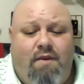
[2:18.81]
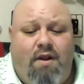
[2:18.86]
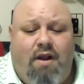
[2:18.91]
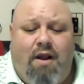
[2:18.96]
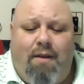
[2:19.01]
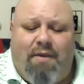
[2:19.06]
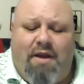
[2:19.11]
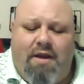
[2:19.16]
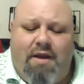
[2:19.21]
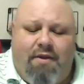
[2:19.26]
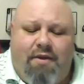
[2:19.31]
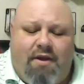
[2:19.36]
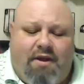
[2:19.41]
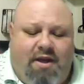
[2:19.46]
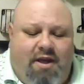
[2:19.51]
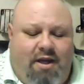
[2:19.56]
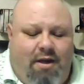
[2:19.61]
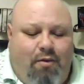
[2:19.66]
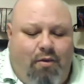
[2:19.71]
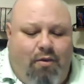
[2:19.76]
I'm getting the
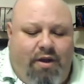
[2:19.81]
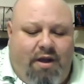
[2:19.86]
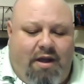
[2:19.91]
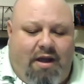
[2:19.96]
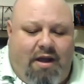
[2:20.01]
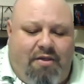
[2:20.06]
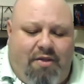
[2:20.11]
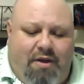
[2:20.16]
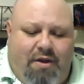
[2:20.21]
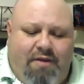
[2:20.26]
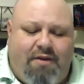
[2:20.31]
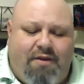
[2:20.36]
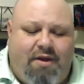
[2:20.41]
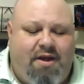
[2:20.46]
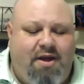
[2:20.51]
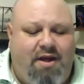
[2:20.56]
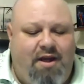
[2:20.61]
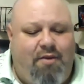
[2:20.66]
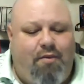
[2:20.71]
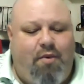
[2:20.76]
kiwi. I think the
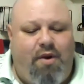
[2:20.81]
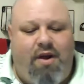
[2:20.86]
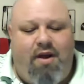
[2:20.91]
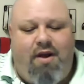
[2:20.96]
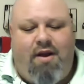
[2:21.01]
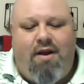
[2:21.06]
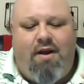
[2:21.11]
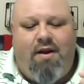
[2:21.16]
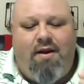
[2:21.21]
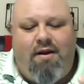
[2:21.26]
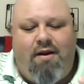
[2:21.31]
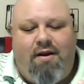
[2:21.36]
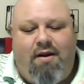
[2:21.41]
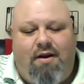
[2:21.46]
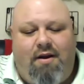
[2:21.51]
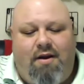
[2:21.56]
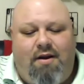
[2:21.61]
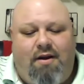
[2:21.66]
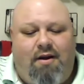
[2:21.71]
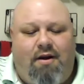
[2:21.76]
kiwi
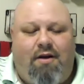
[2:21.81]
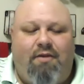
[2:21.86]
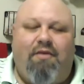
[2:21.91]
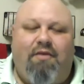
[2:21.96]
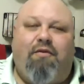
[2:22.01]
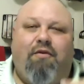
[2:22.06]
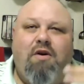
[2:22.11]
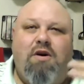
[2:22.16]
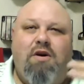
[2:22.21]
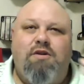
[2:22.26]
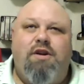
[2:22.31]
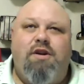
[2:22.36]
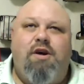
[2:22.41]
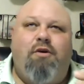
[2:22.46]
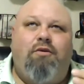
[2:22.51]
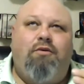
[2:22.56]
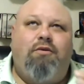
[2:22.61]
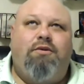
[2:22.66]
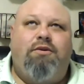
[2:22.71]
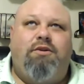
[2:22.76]
on the front
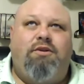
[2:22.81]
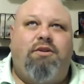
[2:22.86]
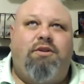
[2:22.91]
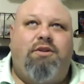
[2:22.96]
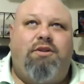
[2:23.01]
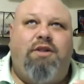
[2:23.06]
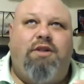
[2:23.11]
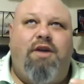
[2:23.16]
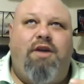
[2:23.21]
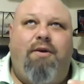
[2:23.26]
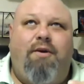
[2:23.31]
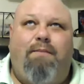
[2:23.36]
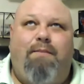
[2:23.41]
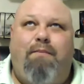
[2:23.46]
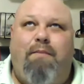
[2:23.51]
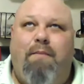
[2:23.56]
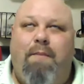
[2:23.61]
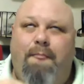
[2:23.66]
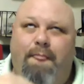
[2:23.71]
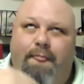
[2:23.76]
note and
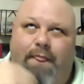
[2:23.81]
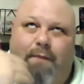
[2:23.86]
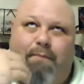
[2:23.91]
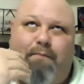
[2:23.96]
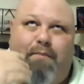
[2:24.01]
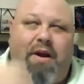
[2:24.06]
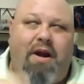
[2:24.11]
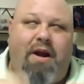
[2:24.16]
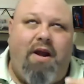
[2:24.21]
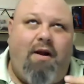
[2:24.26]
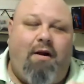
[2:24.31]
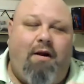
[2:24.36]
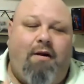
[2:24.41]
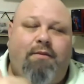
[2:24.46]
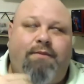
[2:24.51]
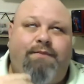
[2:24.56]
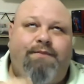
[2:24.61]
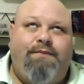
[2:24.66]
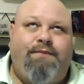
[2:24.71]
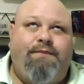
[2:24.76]
the pear.